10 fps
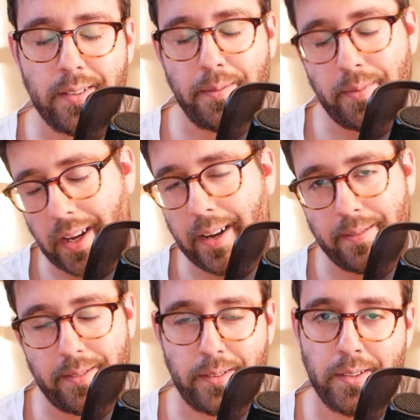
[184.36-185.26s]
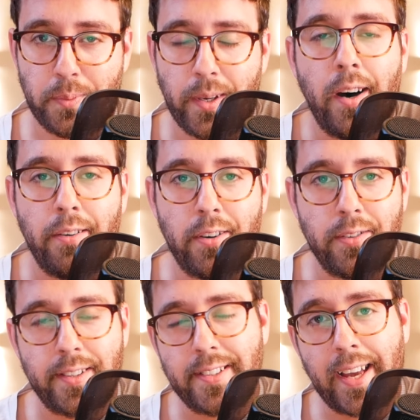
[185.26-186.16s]
because uh, we are
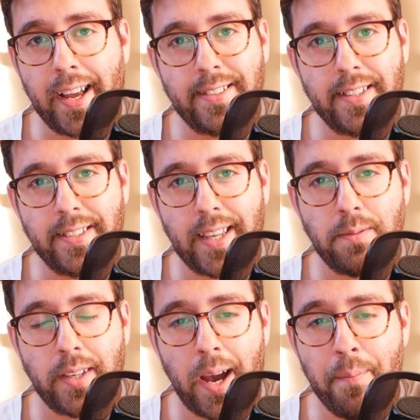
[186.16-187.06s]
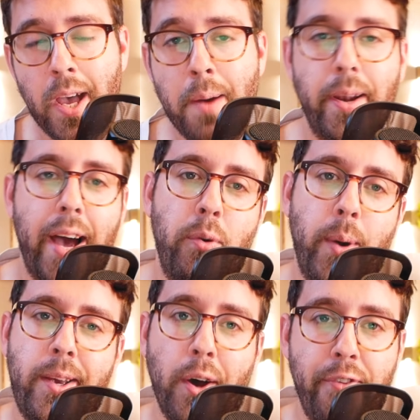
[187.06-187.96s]
I guess, at the same time. But either
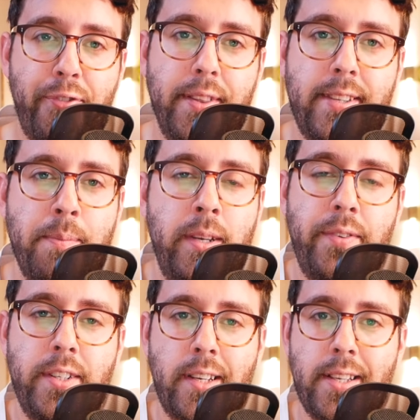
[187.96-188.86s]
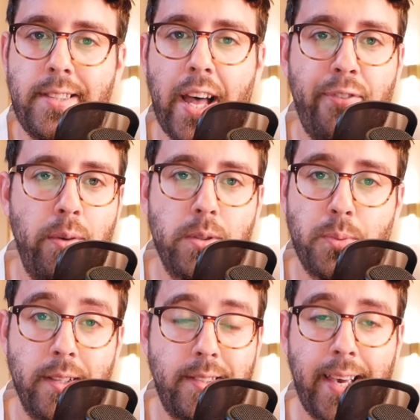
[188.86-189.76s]
way, going through the team individually, Steffen was
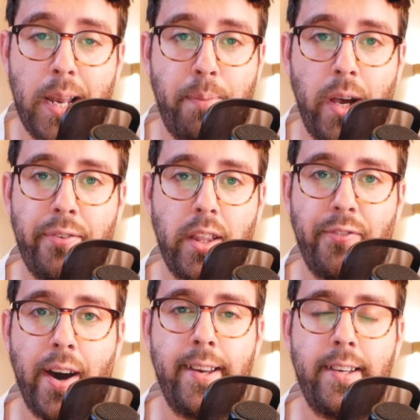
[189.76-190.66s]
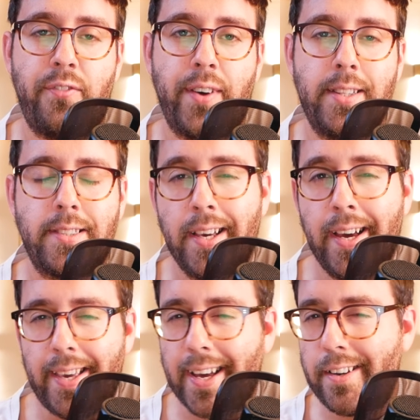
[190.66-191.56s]
once again perfectly fine in defence.
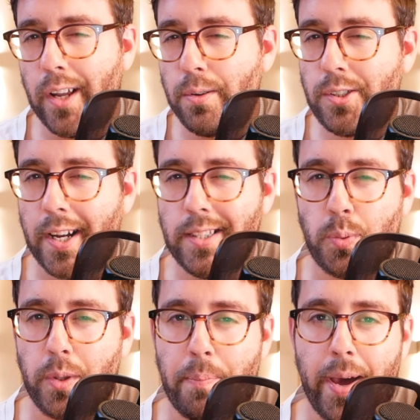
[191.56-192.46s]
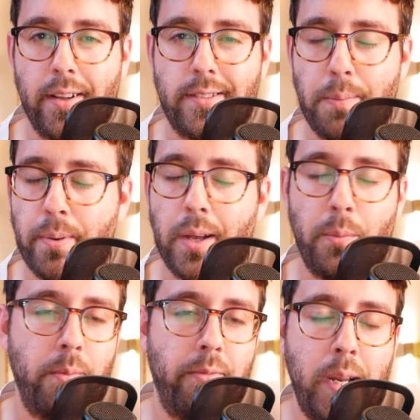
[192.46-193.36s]
He had no chance with the penalty, but I
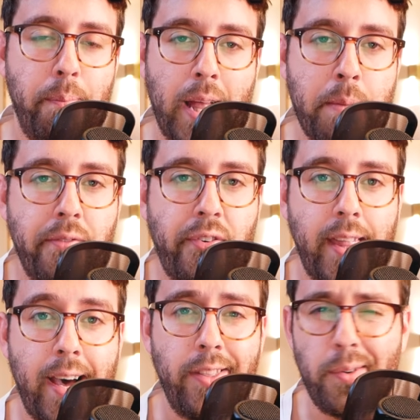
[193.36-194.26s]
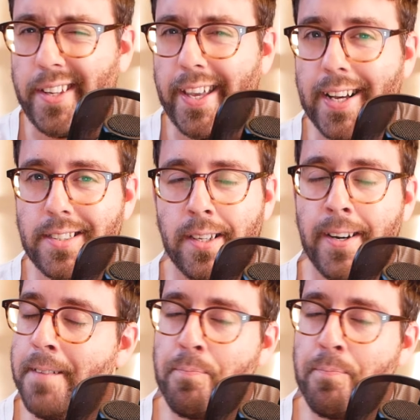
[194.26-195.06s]
wouldn't really blame him for that. Though Dias